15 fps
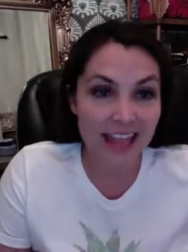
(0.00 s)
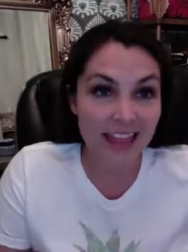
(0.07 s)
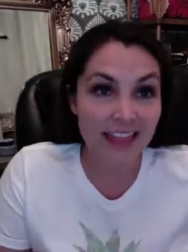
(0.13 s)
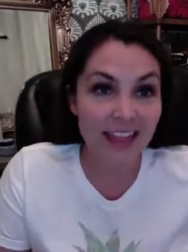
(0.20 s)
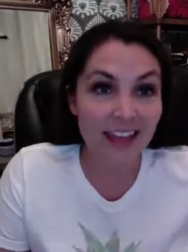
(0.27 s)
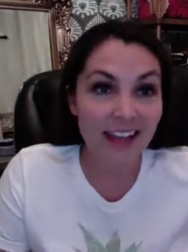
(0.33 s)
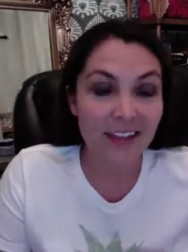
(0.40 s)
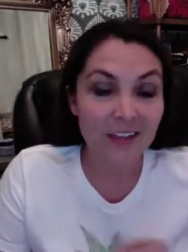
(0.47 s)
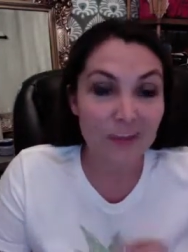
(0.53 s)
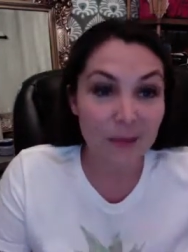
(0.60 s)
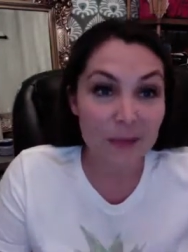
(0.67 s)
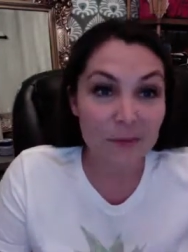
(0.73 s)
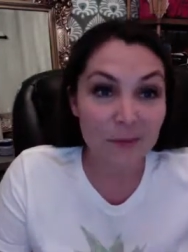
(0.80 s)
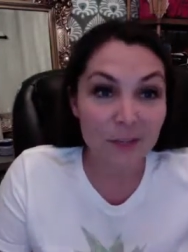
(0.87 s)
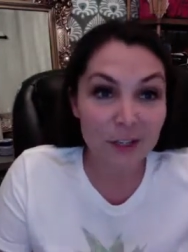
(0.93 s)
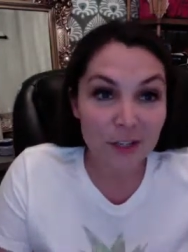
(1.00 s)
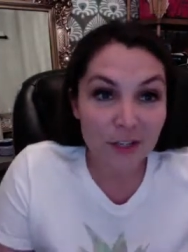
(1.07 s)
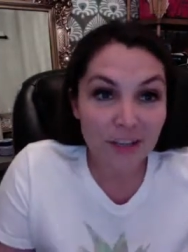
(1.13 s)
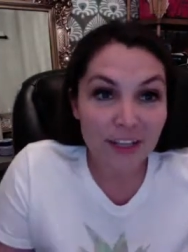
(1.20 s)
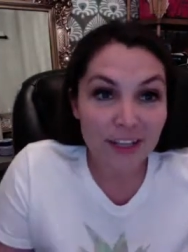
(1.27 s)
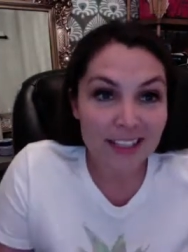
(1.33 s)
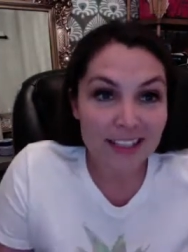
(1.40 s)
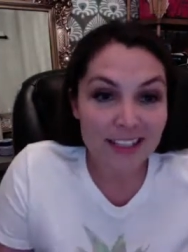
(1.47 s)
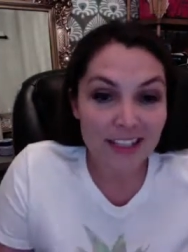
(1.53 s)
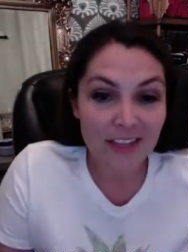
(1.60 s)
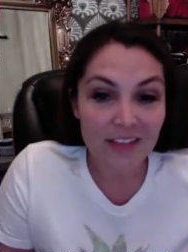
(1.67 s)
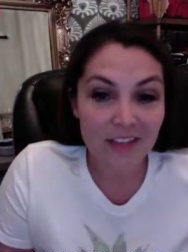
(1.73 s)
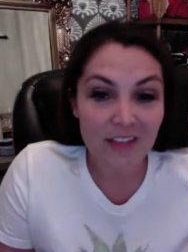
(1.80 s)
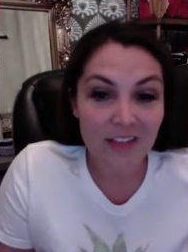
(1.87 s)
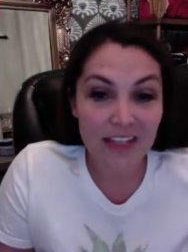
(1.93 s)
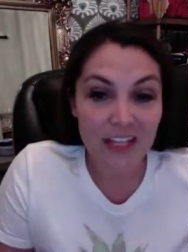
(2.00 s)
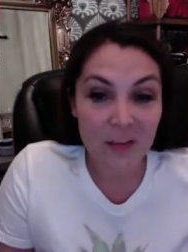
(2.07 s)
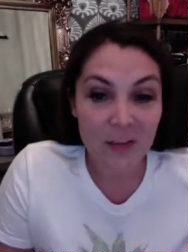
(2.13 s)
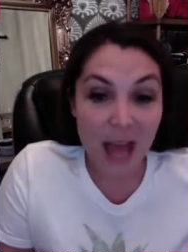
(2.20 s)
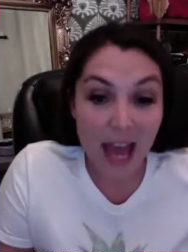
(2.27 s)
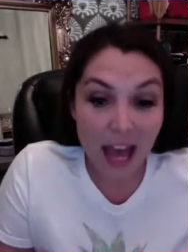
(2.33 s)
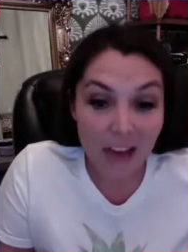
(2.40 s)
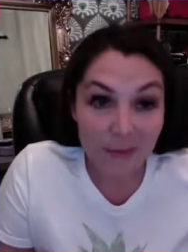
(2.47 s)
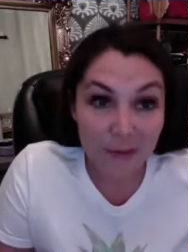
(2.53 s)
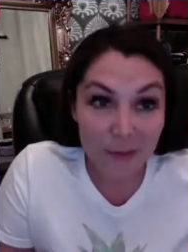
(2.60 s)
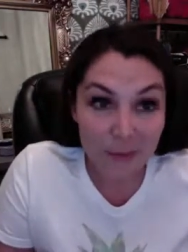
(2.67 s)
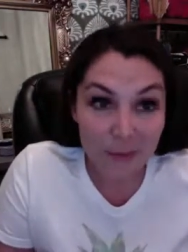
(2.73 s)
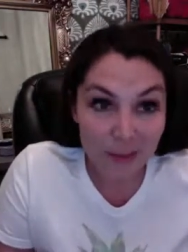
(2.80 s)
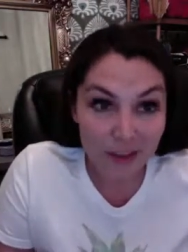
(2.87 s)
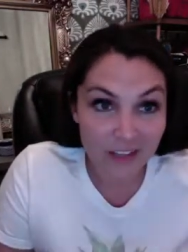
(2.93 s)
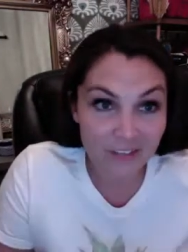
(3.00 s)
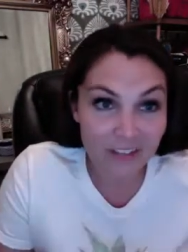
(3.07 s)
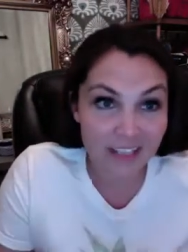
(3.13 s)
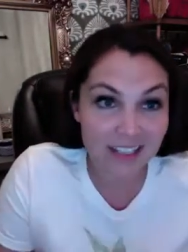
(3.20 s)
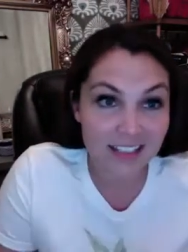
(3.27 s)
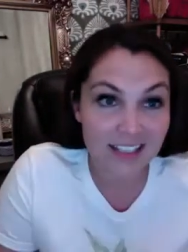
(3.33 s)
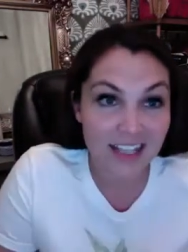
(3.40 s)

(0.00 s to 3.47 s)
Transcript: Love the people on your fence. Love the fact that you have people on the fence.